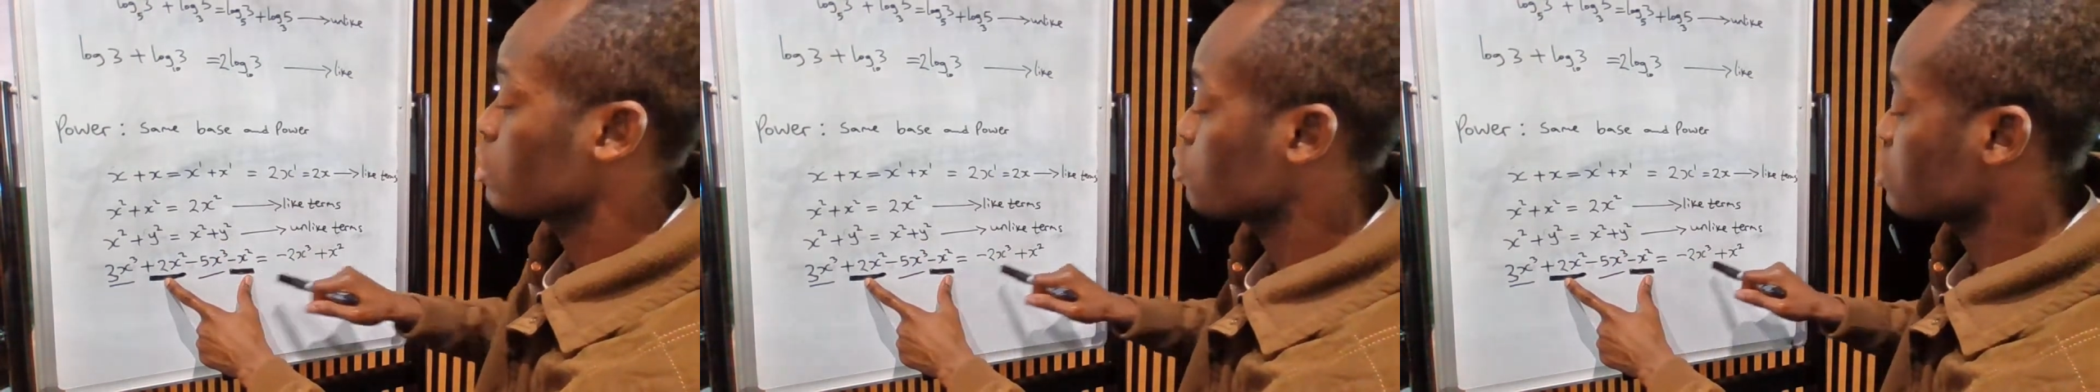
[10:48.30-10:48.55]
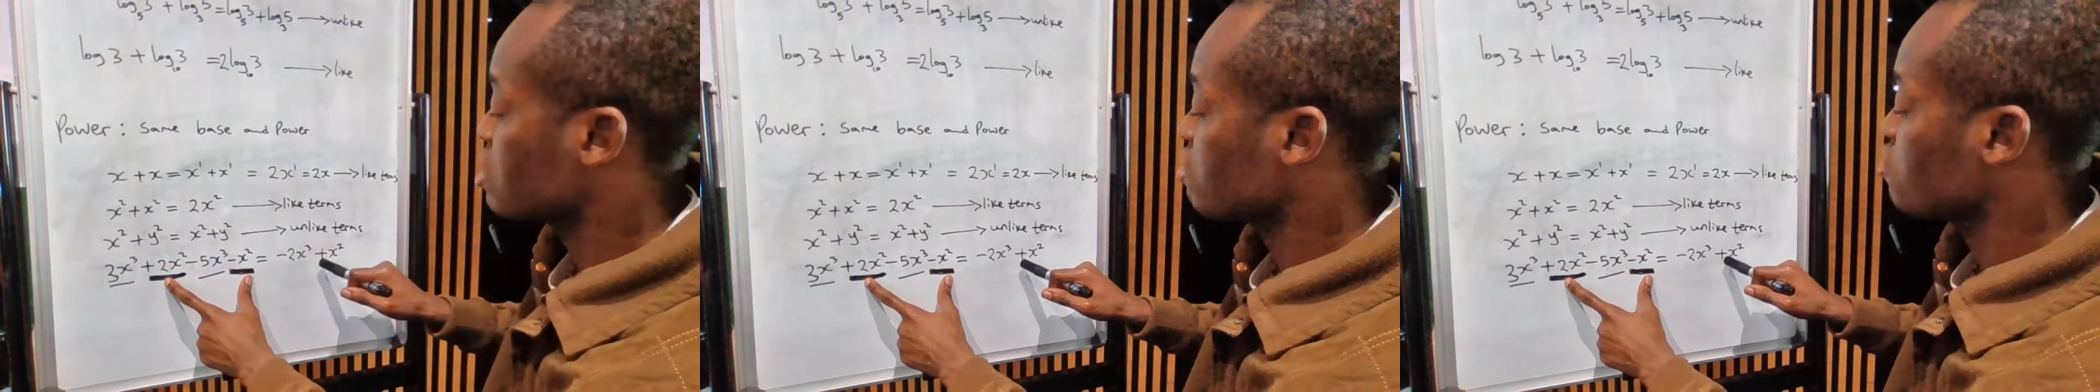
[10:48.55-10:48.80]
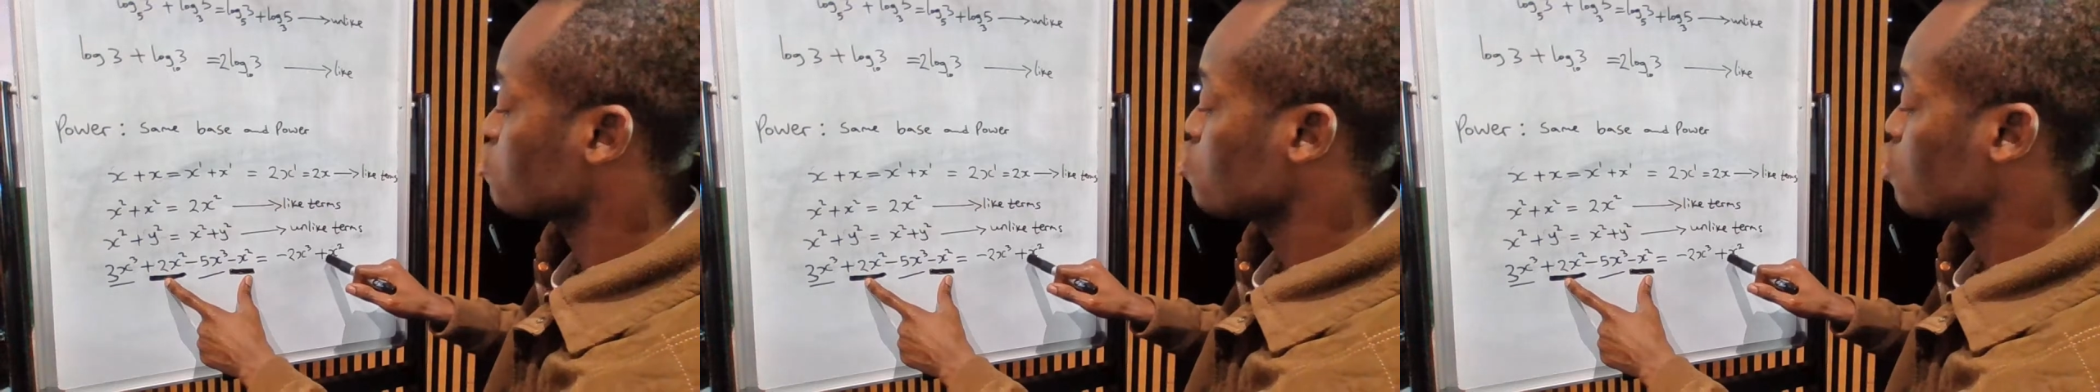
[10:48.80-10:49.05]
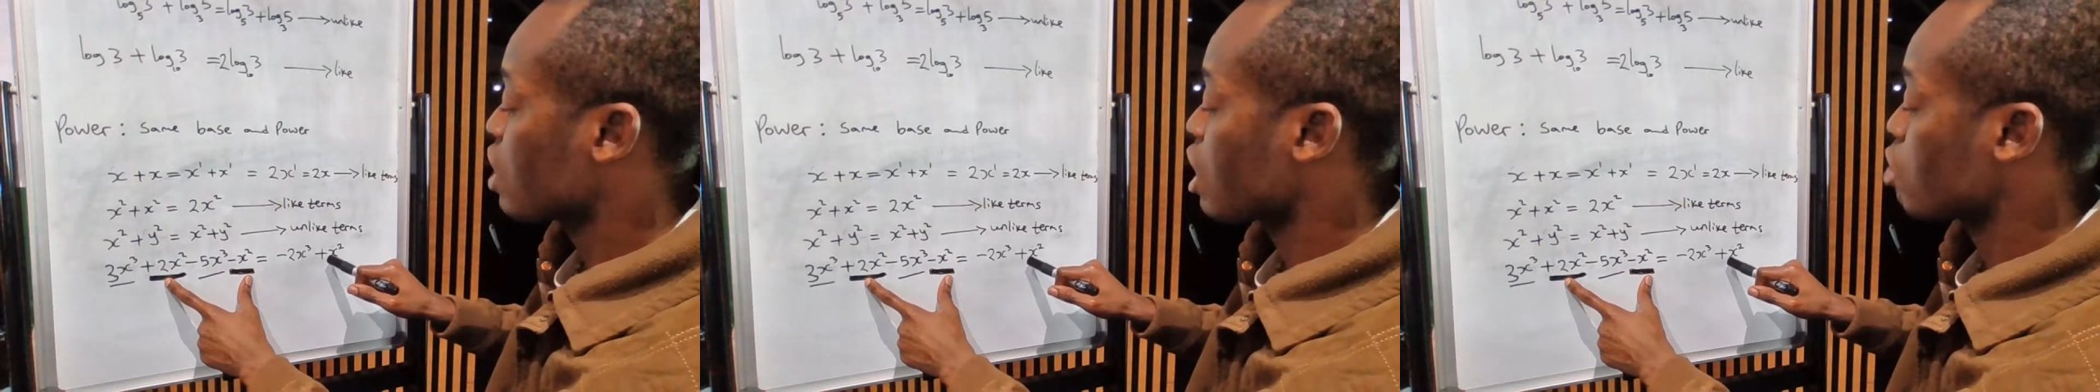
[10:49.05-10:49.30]
will give
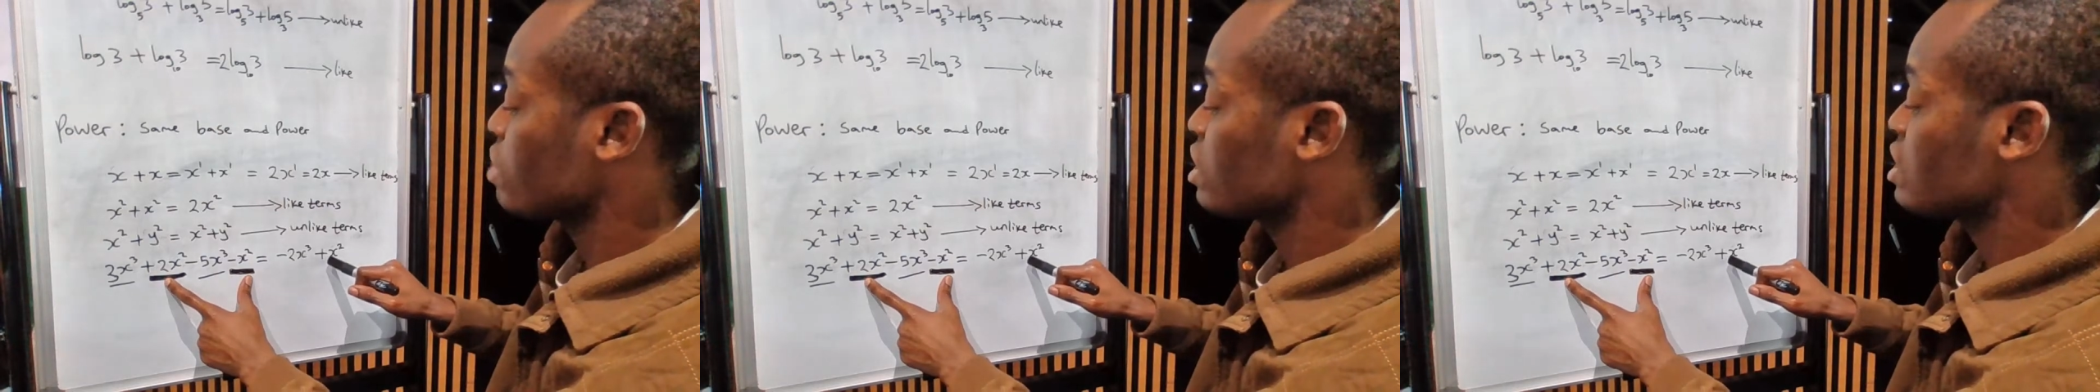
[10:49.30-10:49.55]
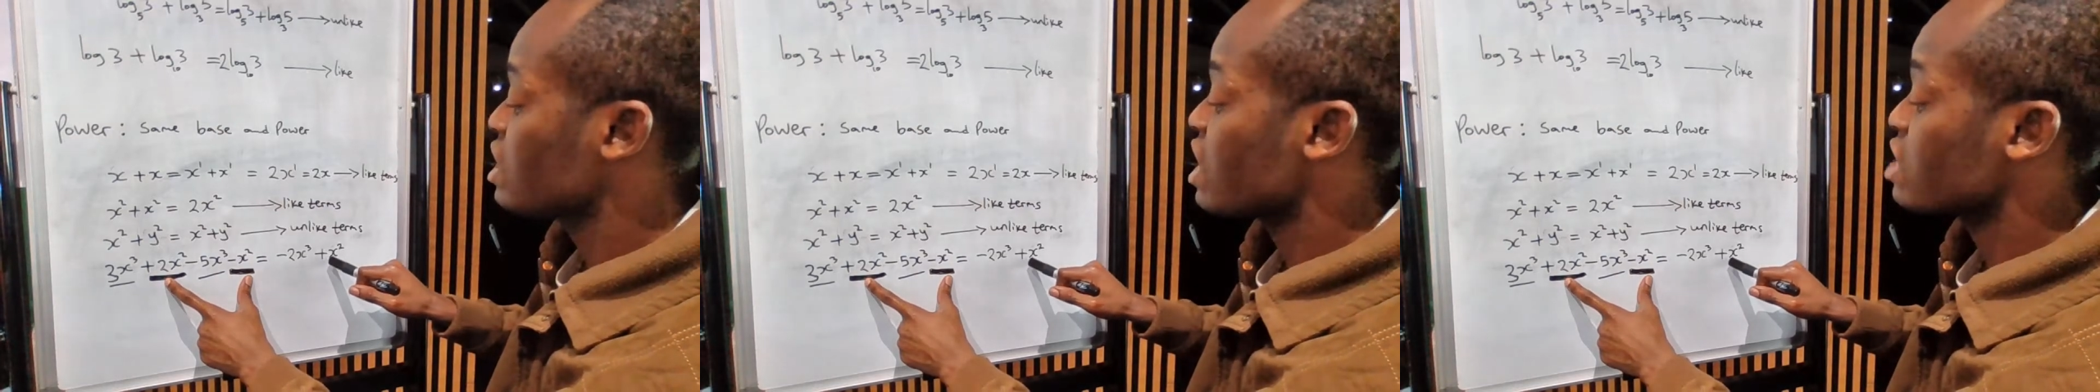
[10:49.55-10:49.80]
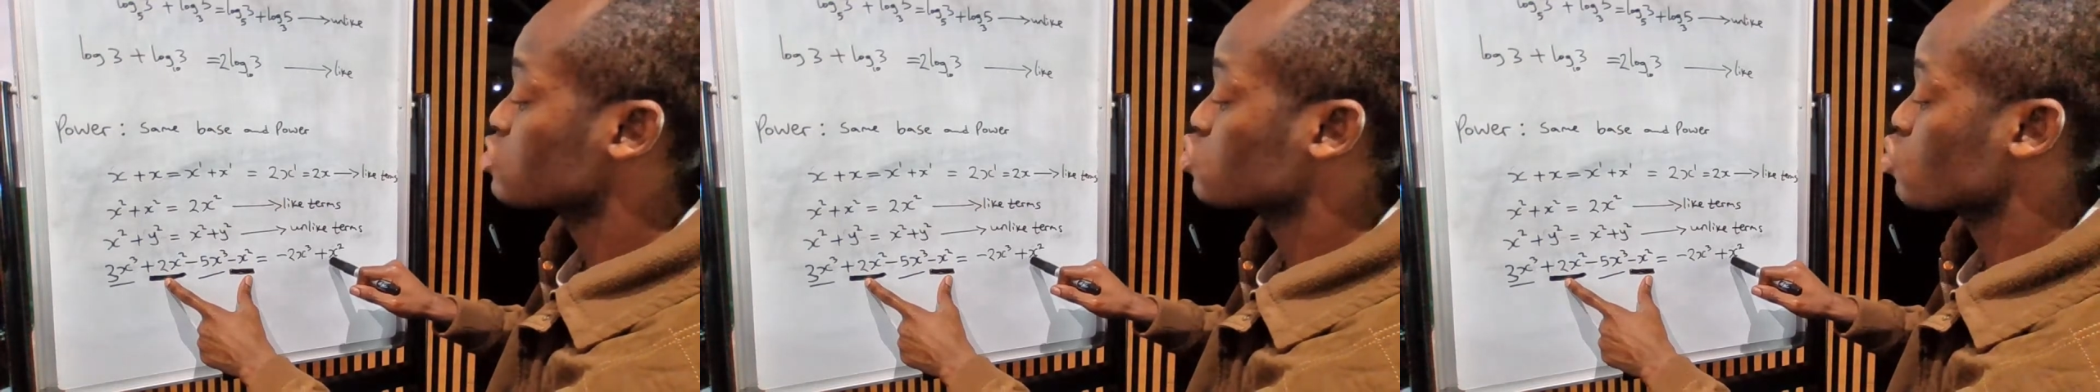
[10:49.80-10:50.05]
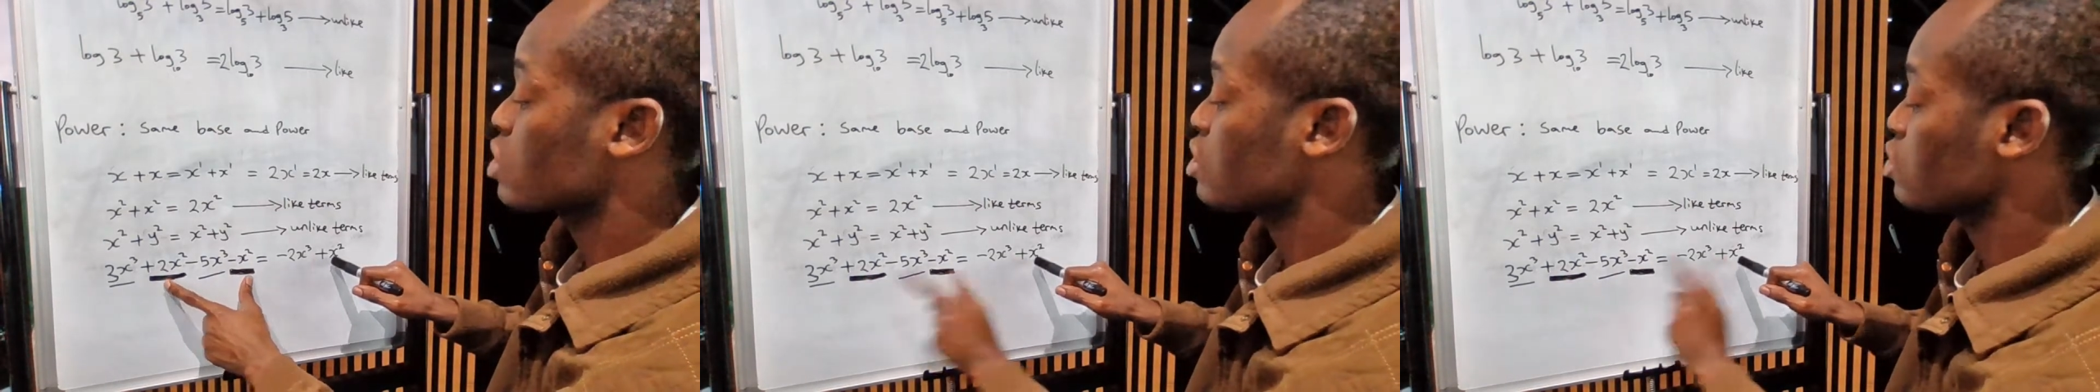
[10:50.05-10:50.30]
you how many s
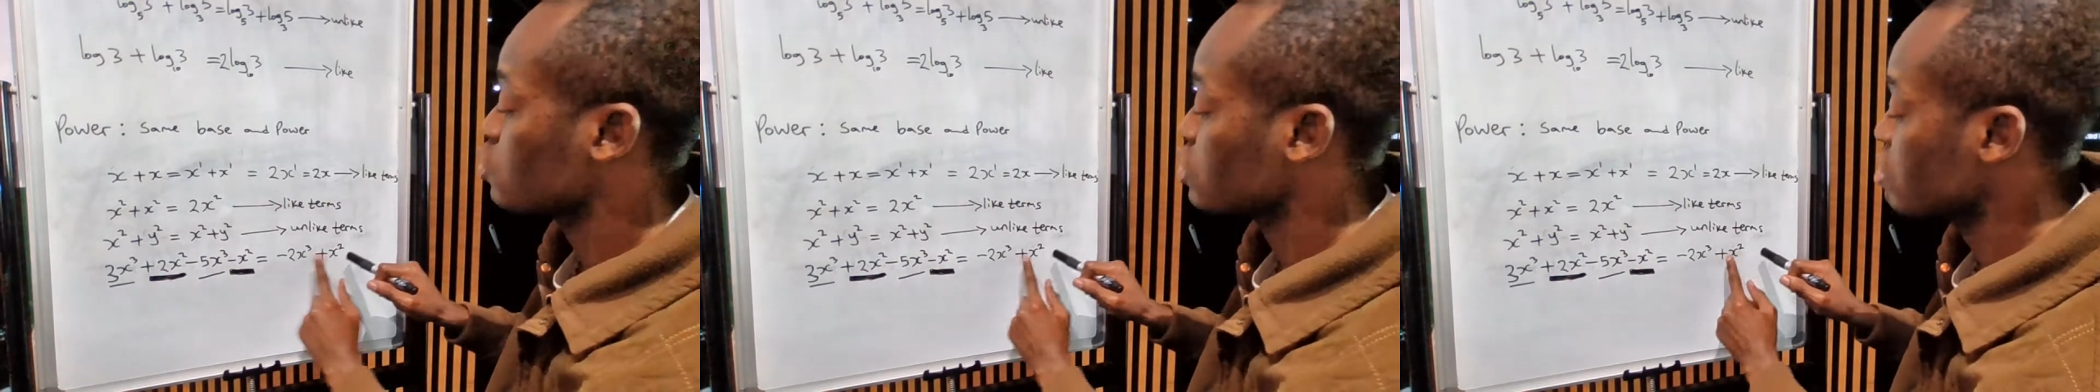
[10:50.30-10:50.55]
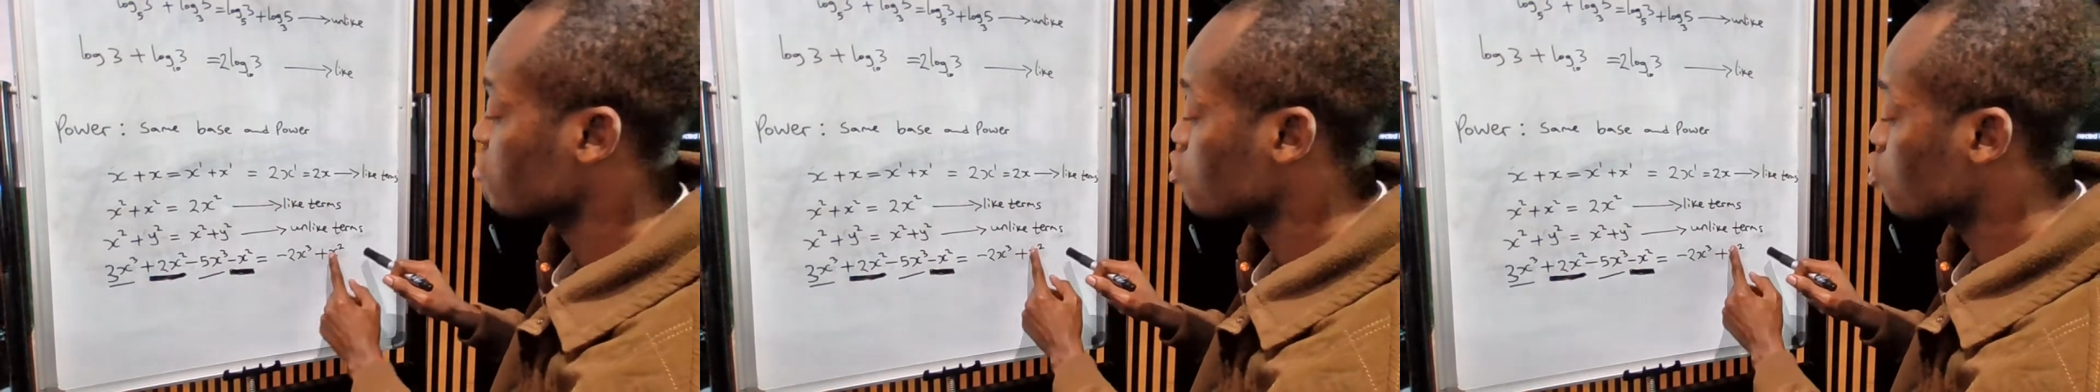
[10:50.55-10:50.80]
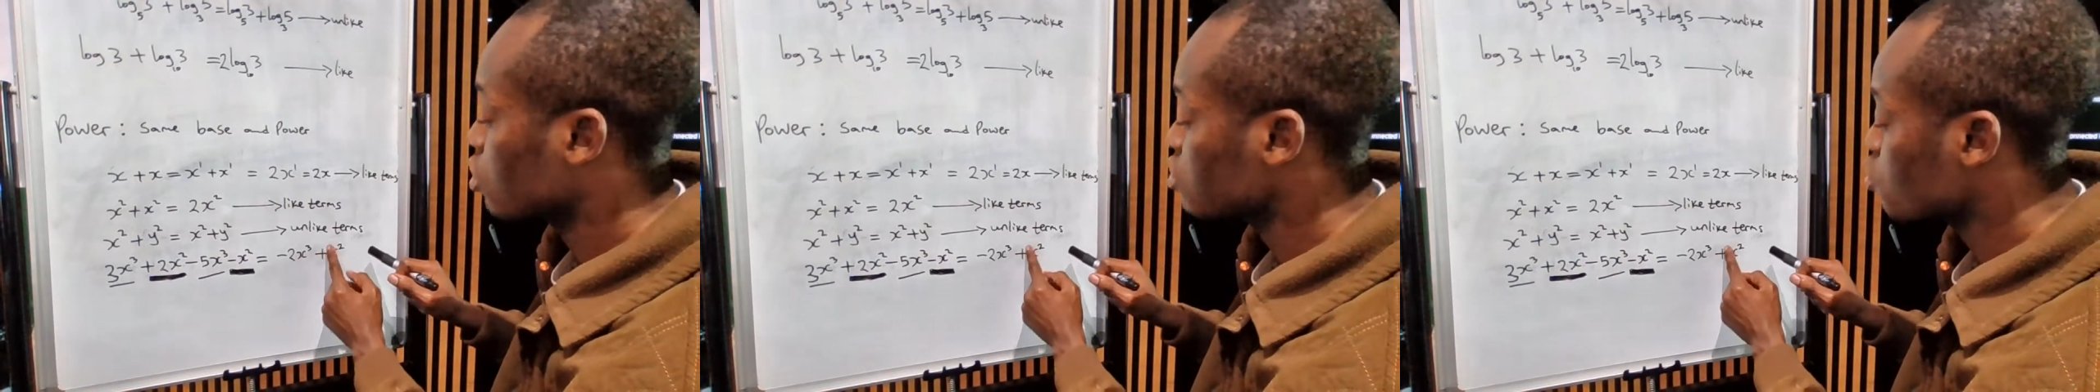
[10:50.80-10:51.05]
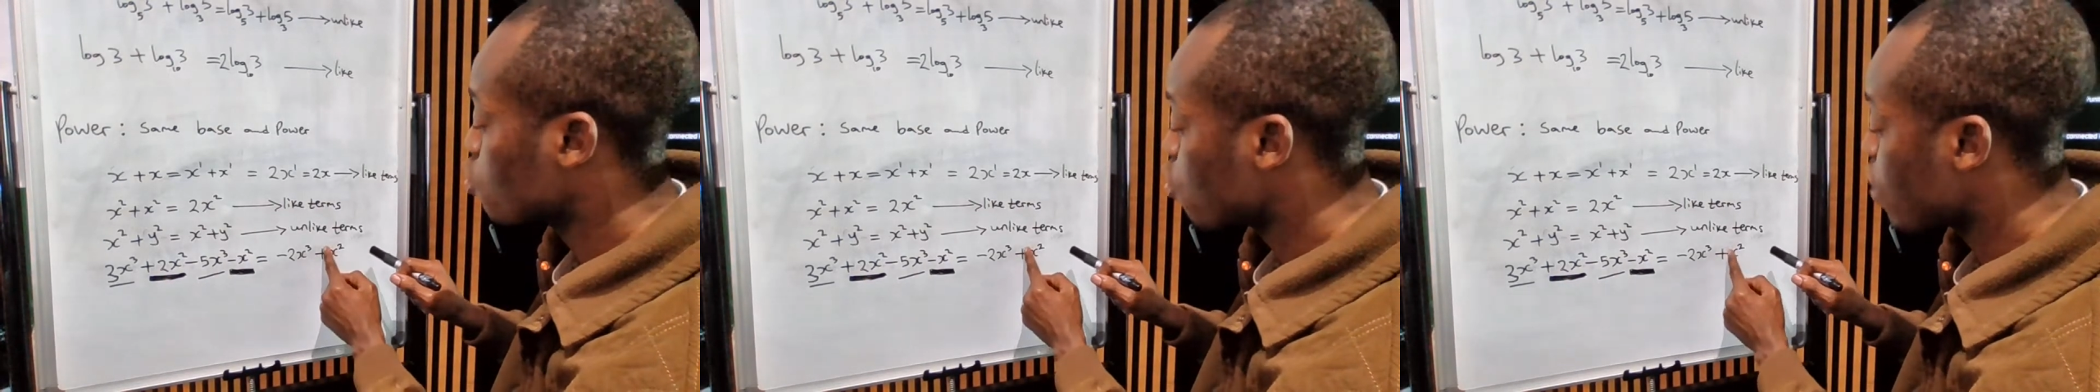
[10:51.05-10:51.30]
squared? It will give you what?